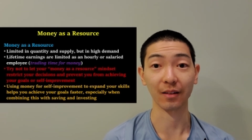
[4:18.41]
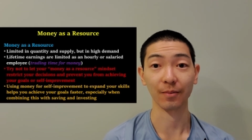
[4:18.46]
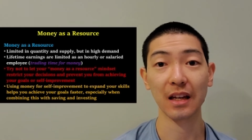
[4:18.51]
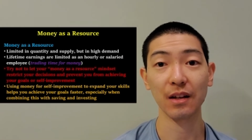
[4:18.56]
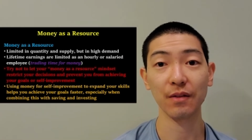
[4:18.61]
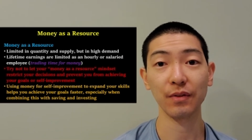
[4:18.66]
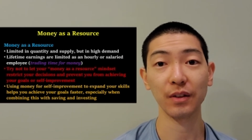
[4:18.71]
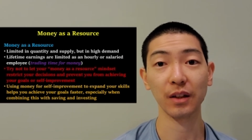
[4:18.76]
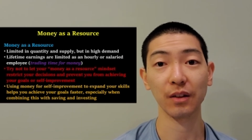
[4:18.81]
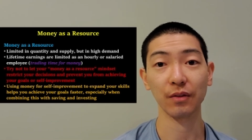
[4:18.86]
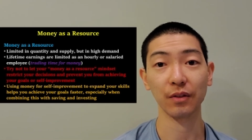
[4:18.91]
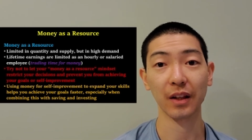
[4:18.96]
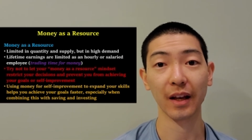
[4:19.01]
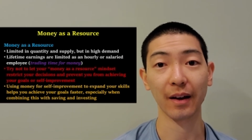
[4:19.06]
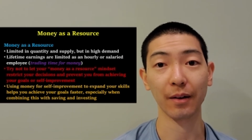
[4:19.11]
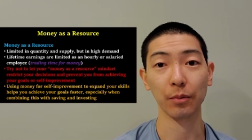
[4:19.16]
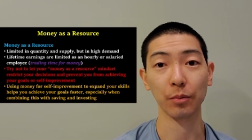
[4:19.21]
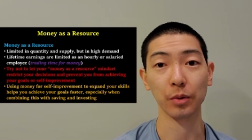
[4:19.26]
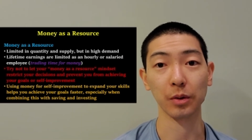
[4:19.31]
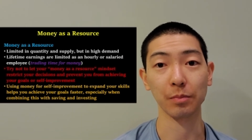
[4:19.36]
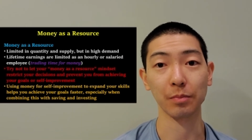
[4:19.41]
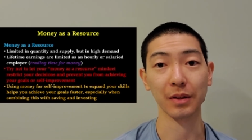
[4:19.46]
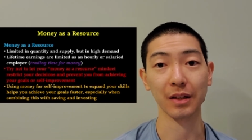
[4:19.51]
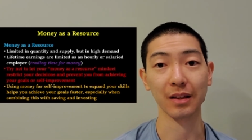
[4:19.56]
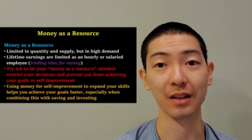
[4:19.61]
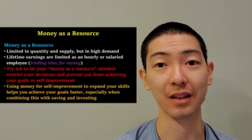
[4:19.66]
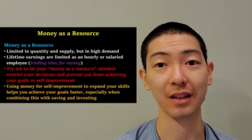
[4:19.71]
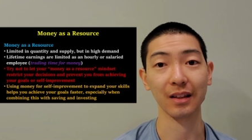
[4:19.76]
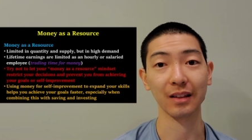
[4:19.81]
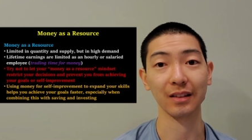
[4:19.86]
even if that would be
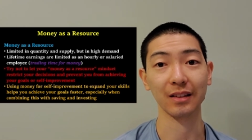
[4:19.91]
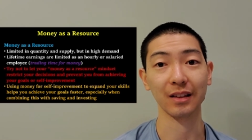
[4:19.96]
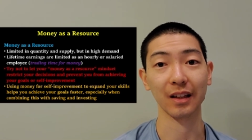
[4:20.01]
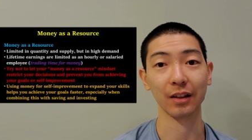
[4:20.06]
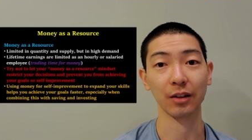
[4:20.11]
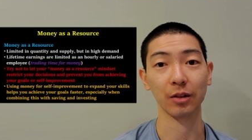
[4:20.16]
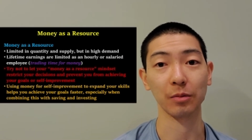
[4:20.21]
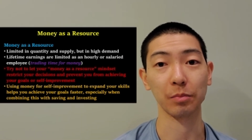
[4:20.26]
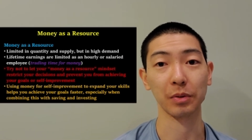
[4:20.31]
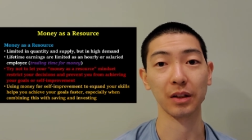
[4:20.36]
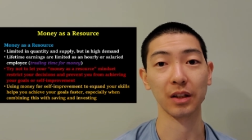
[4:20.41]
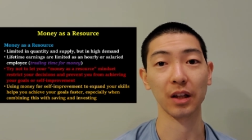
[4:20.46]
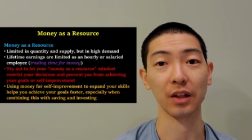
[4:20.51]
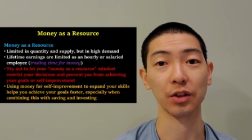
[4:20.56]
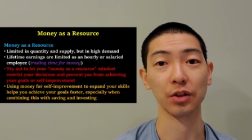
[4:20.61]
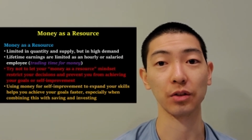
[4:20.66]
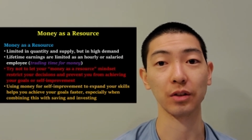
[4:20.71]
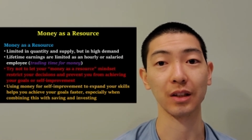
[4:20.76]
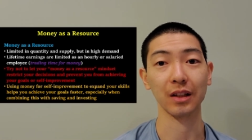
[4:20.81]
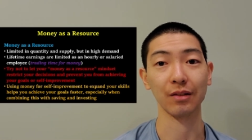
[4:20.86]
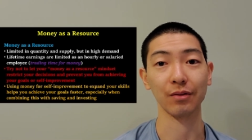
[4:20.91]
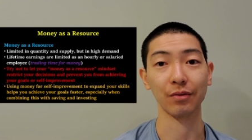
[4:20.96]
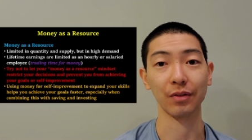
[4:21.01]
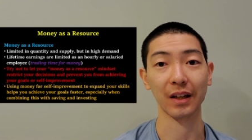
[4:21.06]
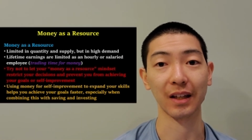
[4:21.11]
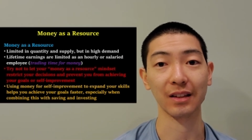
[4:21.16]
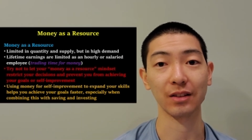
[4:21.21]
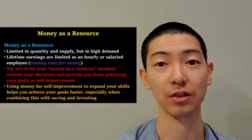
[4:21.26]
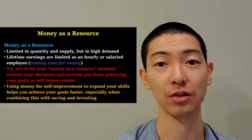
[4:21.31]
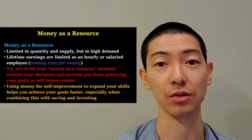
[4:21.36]
things that could potentially
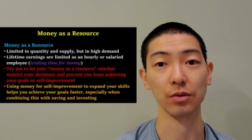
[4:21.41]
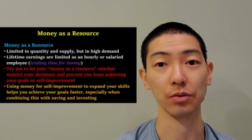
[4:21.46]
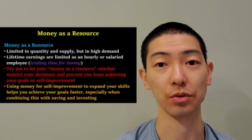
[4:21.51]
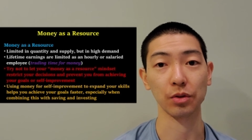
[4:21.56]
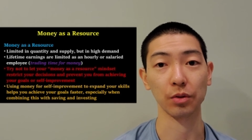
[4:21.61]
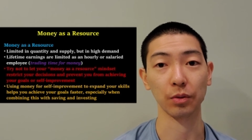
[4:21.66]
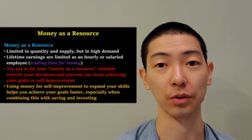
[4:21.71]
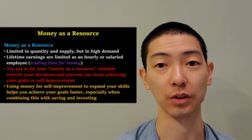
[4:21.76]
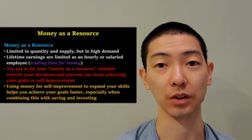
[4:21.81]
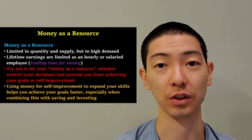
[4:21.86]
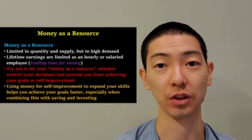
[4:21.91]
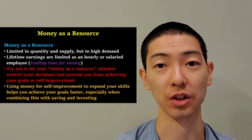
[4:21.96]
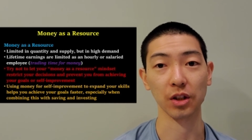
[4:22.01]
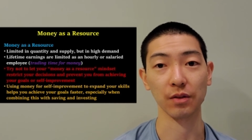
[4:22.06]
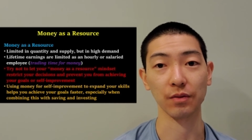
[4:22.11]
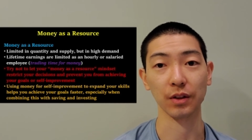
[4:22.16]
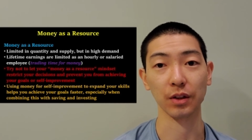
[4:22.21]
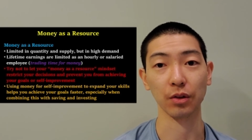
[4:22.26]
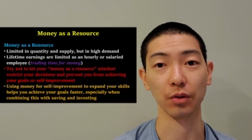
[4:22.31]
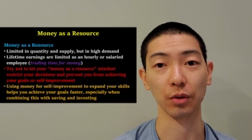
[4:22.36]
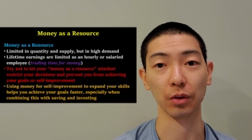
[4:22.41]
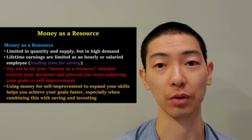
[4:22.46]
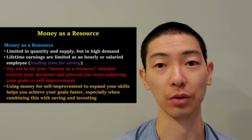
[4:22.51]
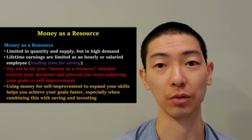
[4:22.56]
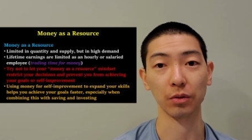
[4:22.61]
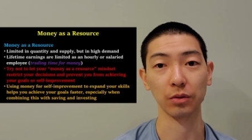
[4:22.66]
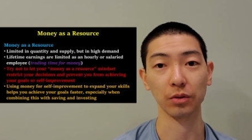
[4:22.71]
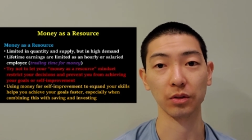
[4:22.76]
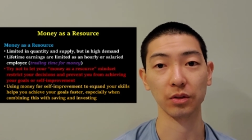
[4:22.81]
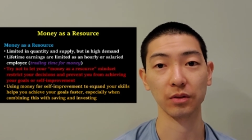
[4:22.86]
advance you towards achieving your
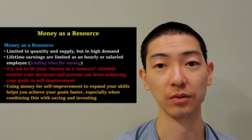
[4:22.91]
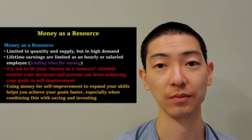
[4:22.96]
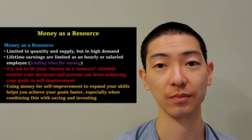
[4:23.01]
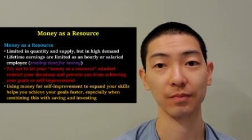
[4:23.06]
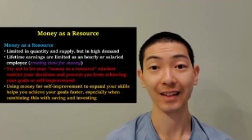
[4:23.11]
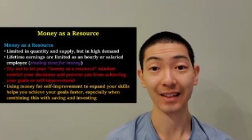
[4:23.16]
goals.